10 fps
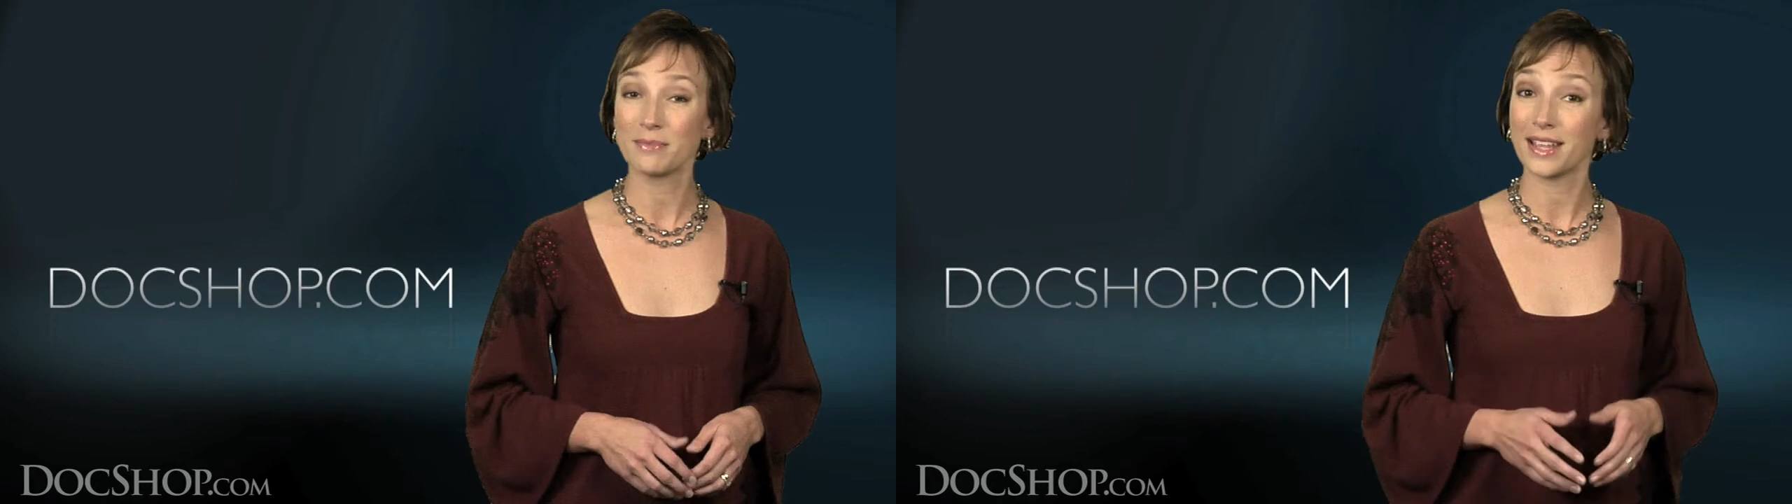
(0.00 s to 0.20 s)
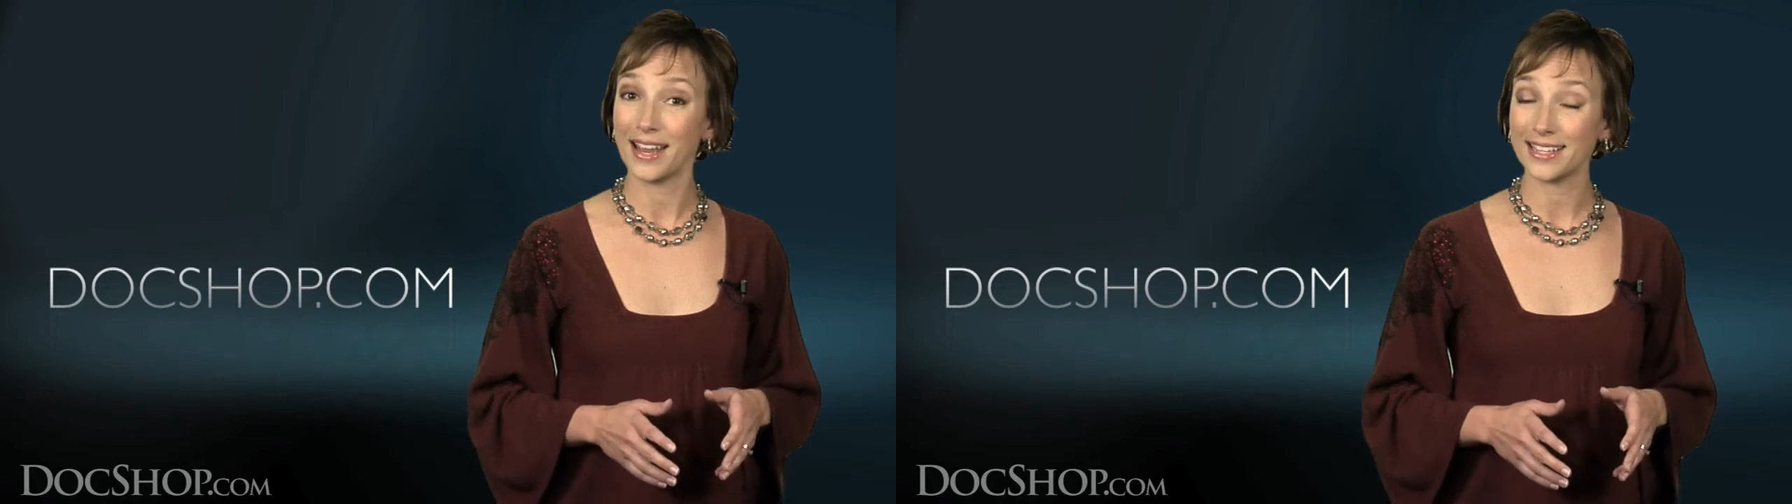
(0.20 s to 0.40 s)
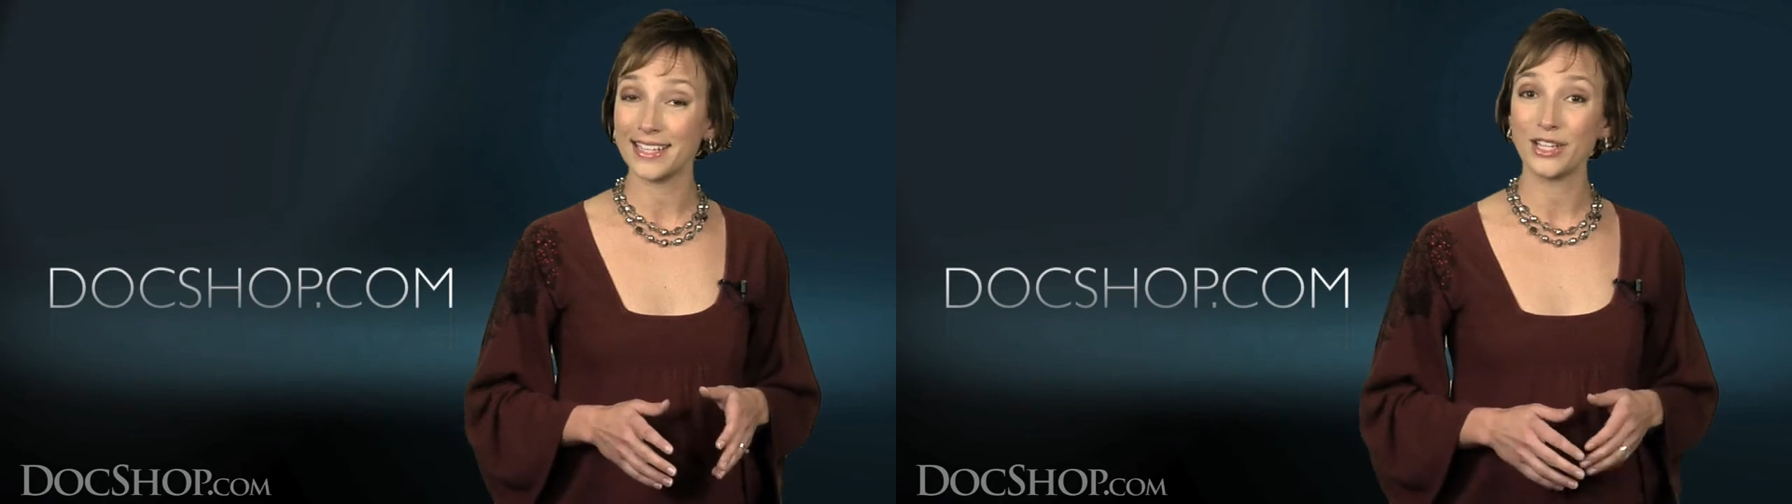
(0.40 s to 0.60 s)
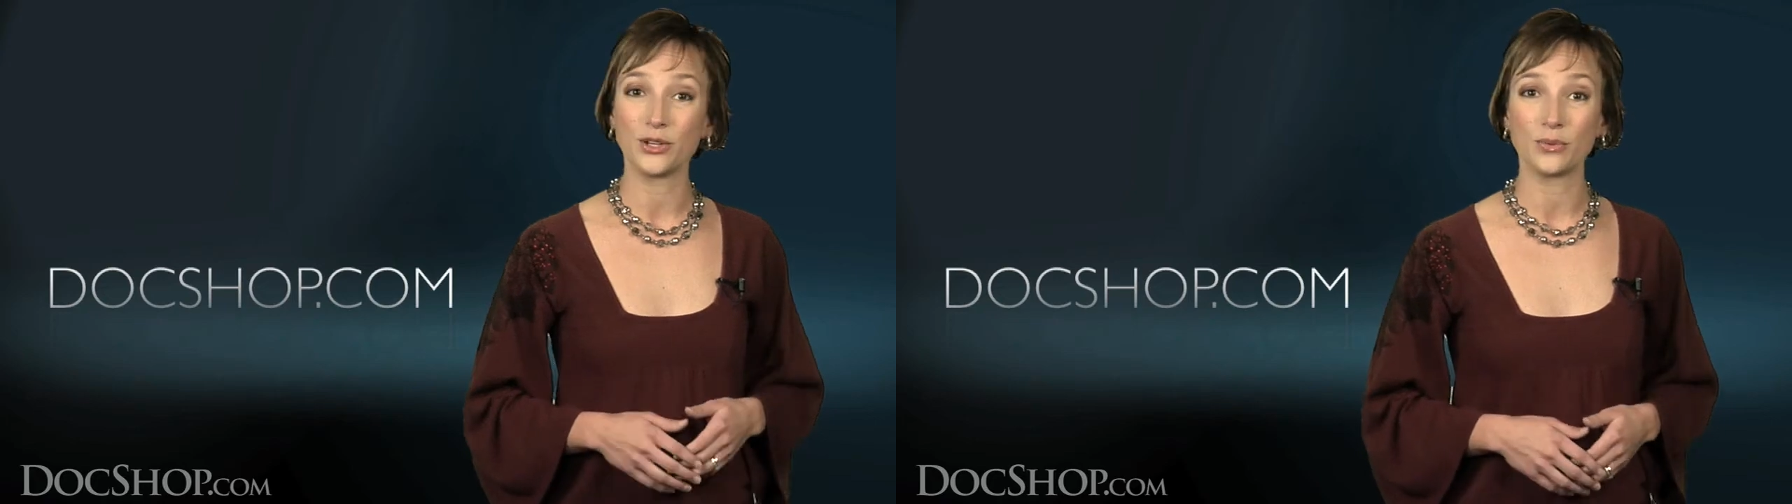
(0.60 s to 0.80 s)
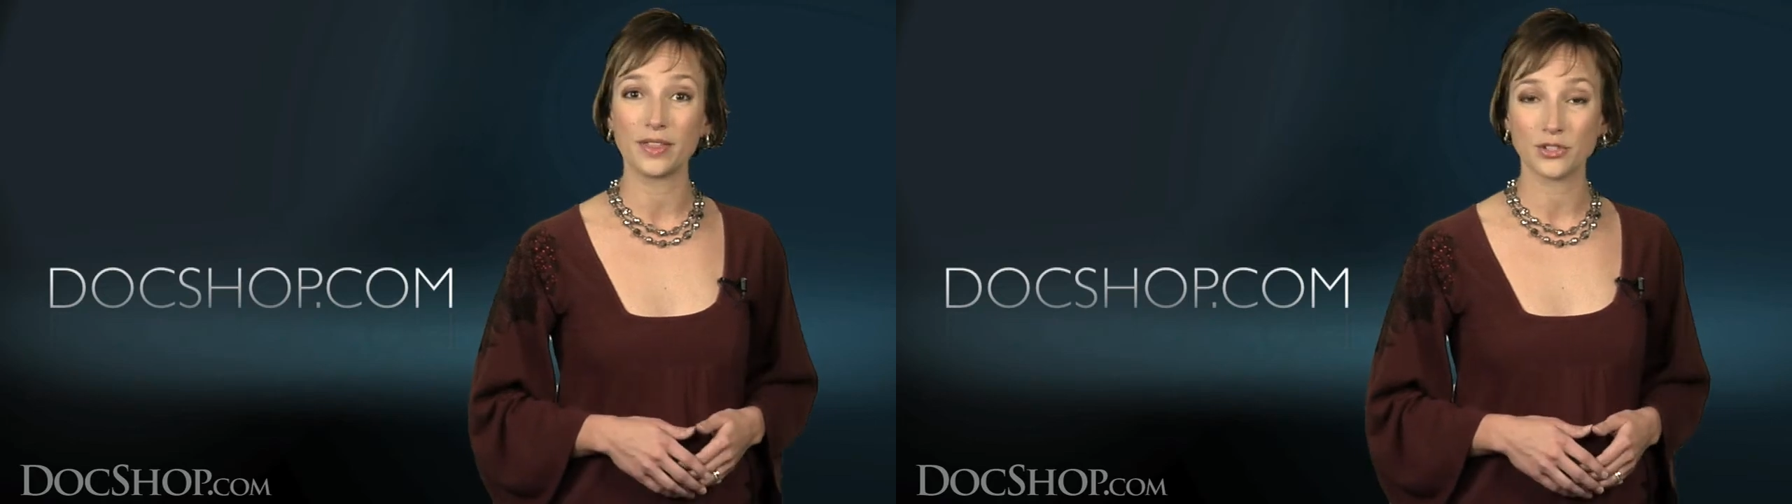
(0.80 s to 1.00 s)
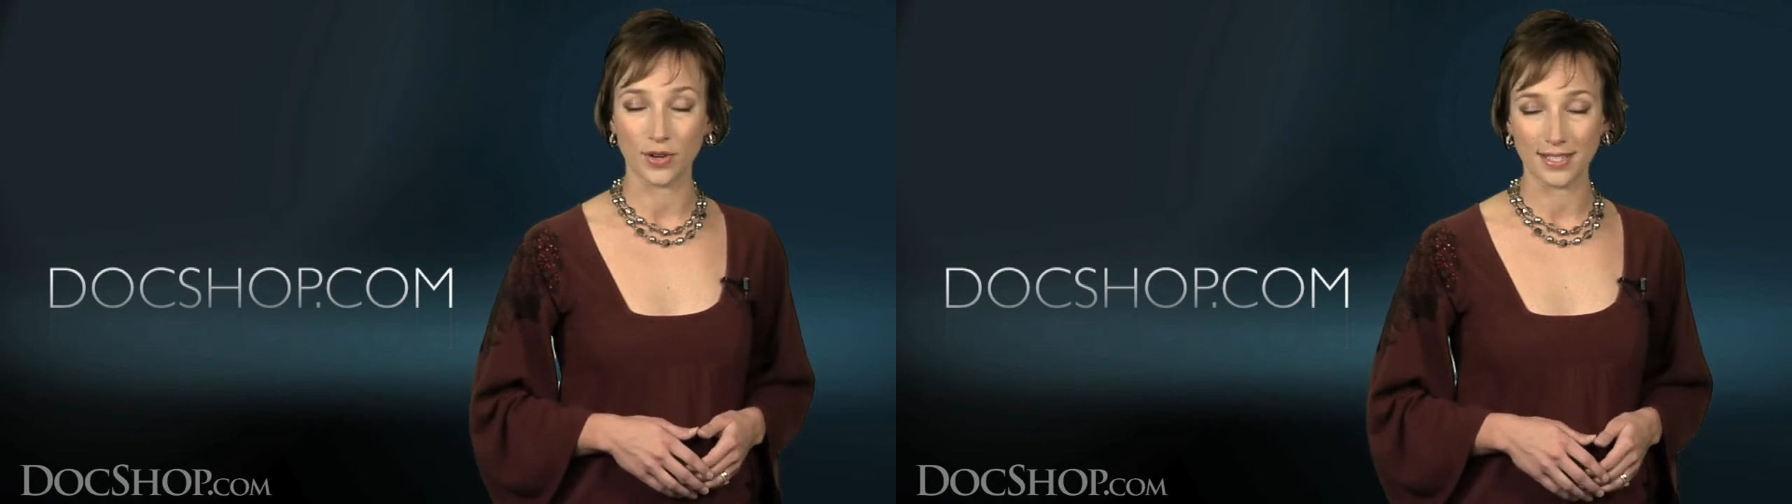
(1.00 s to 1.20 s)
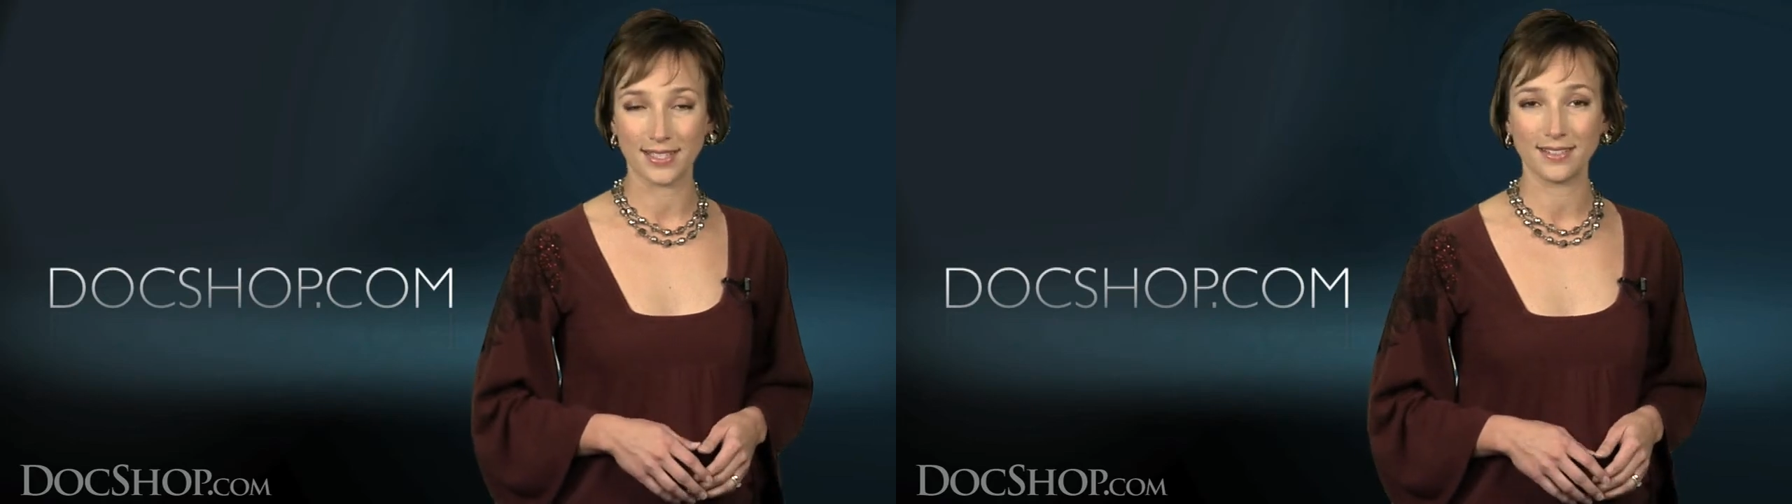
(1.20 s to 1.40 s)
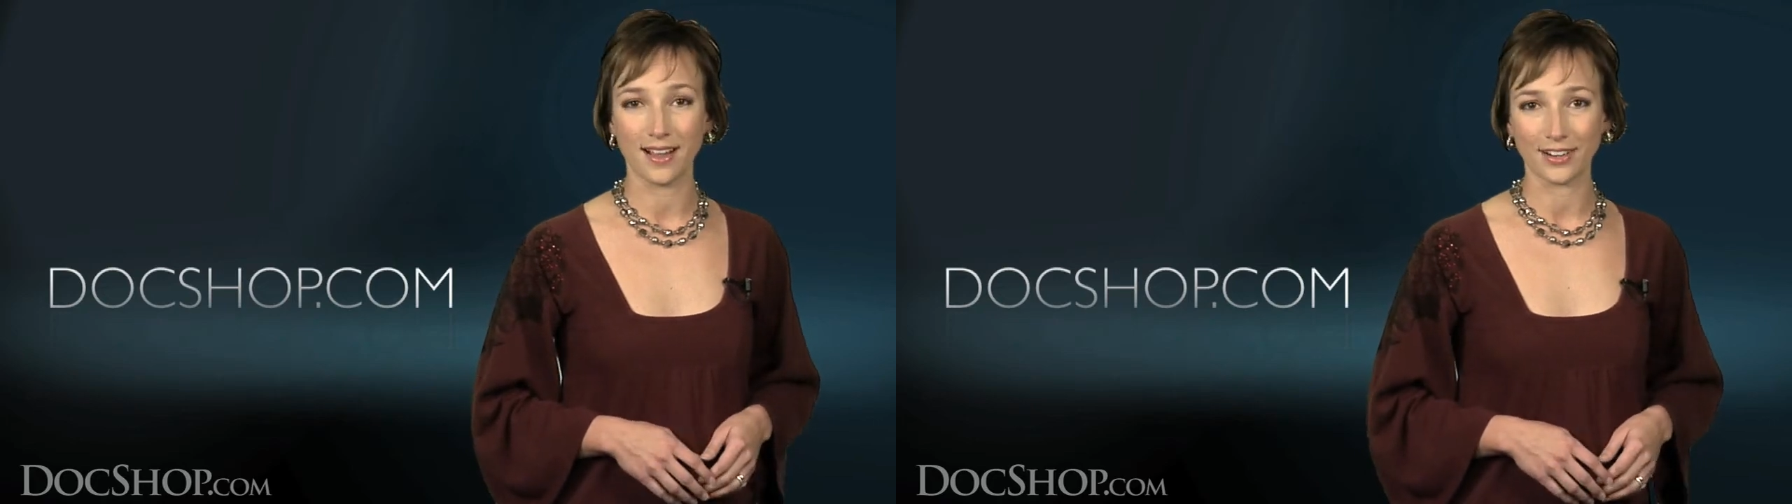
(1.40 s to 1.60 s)
connecting you with
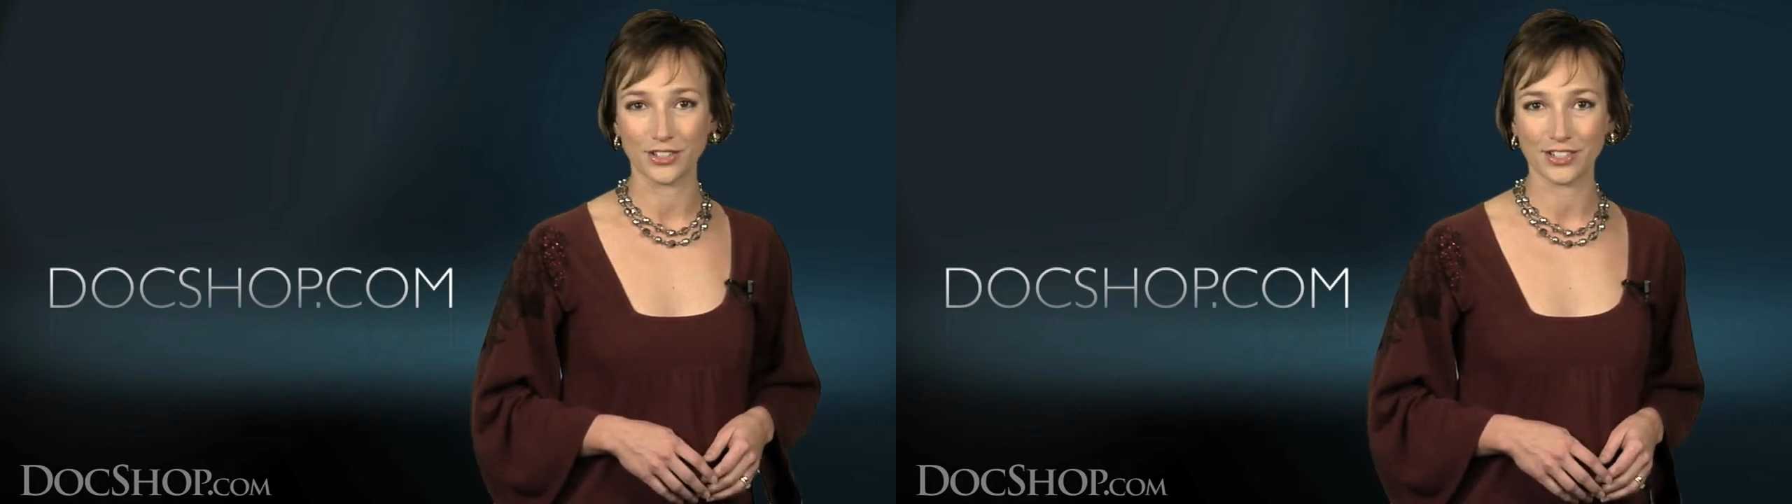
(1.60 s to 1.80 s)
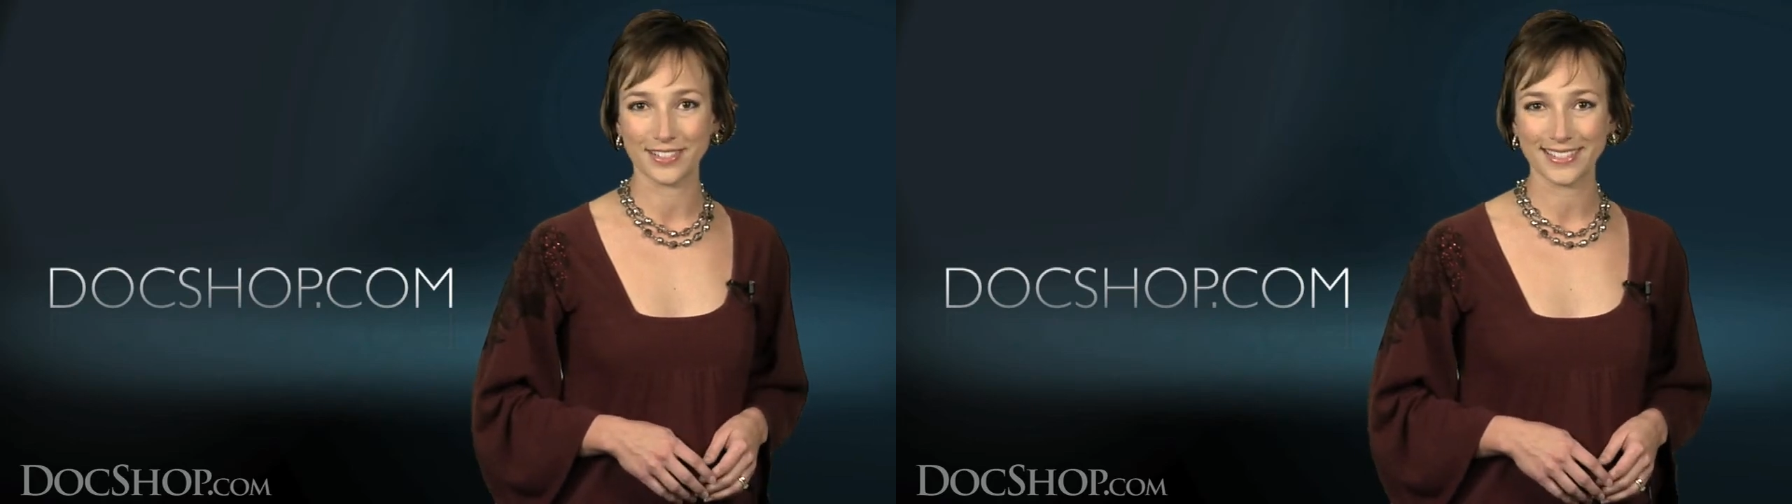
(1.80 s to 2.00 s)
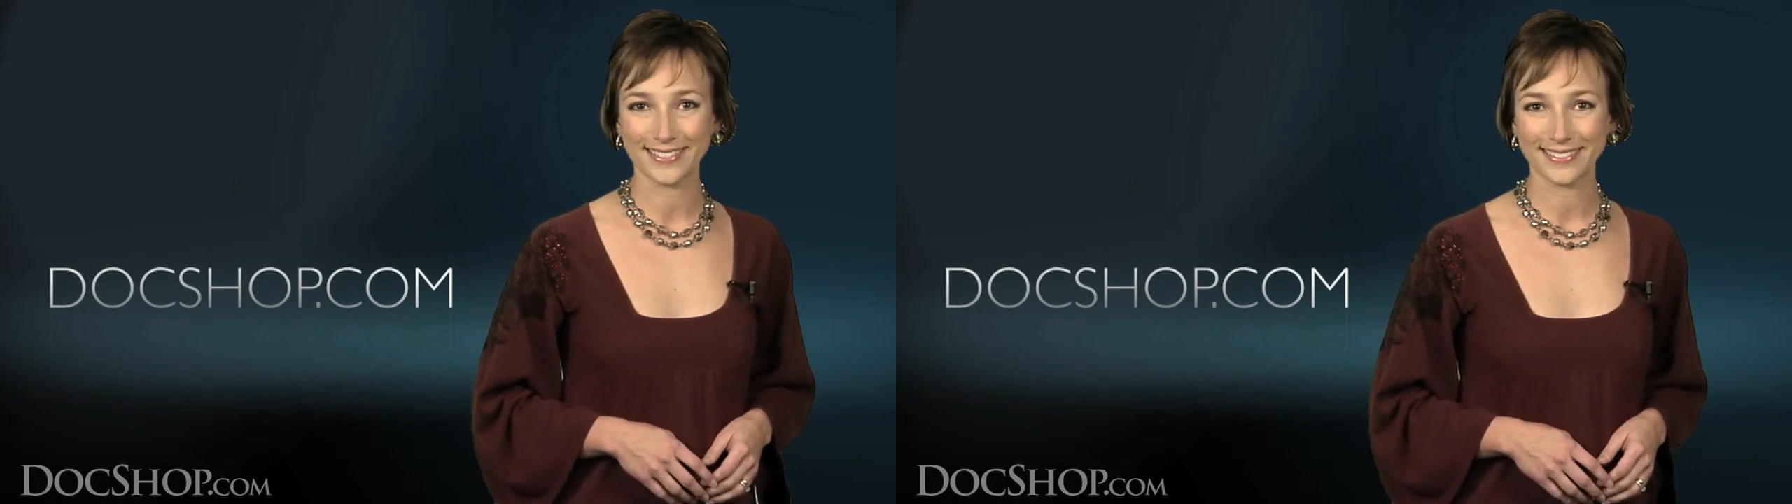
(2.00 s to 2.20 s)
trusted doctors.